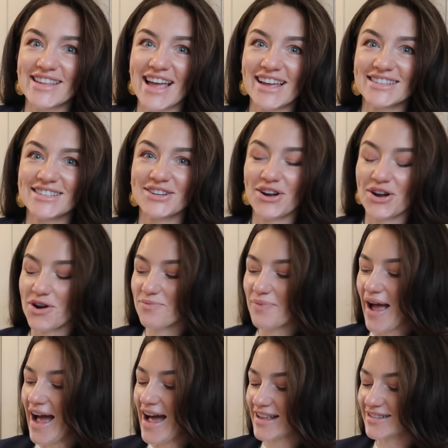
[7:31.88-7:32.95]
next up,
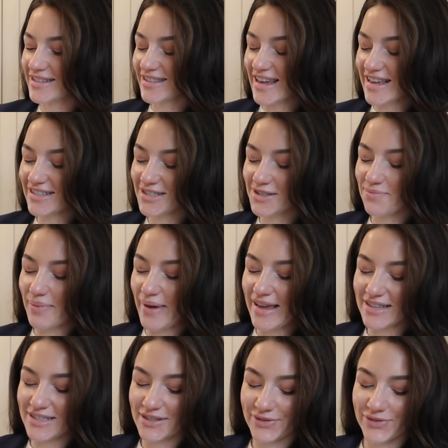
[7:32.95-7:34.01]
and these are some
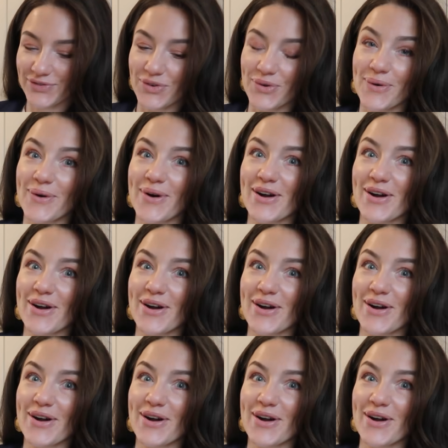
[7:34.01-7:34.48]
bits for